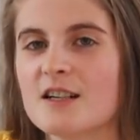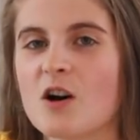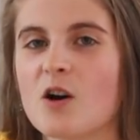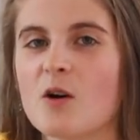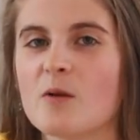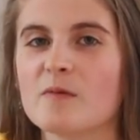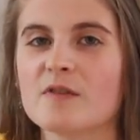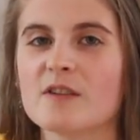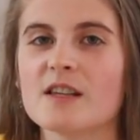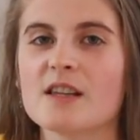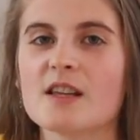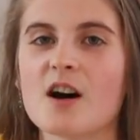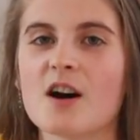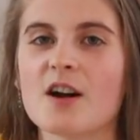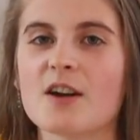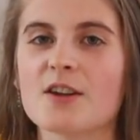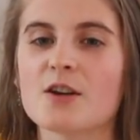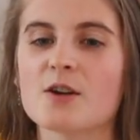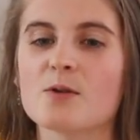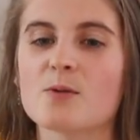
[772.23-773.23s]
hopefully the
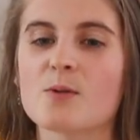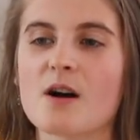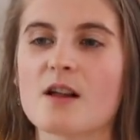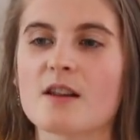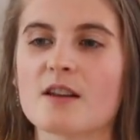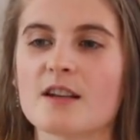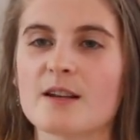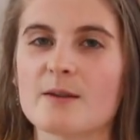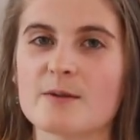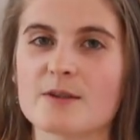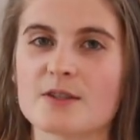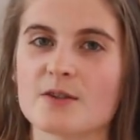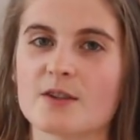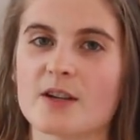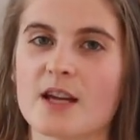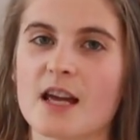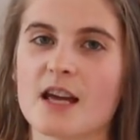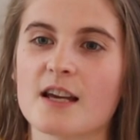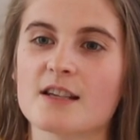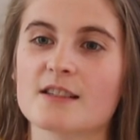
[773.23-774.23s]
audio quality was
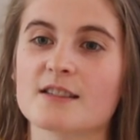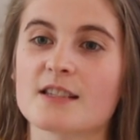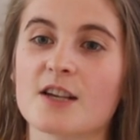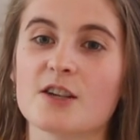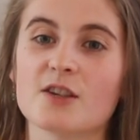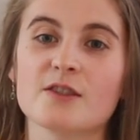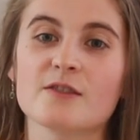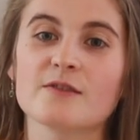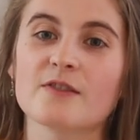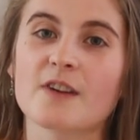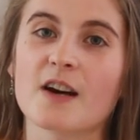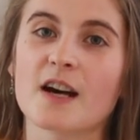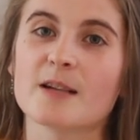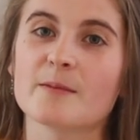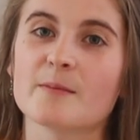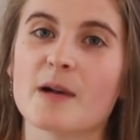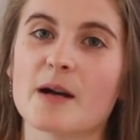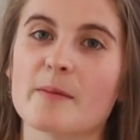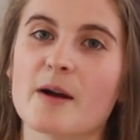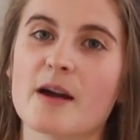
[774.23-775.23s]
okay because I couldn't
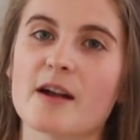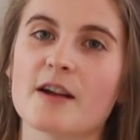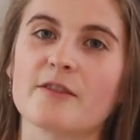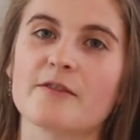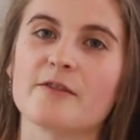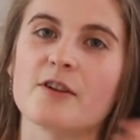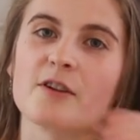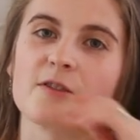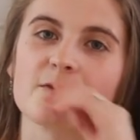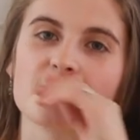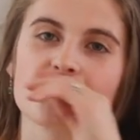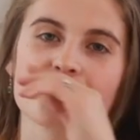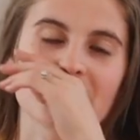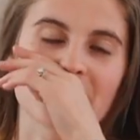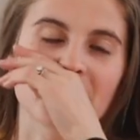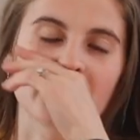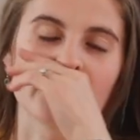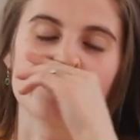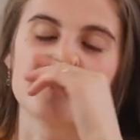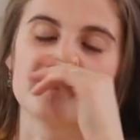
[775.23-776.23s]
find my microphone.
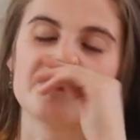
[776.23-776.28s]
So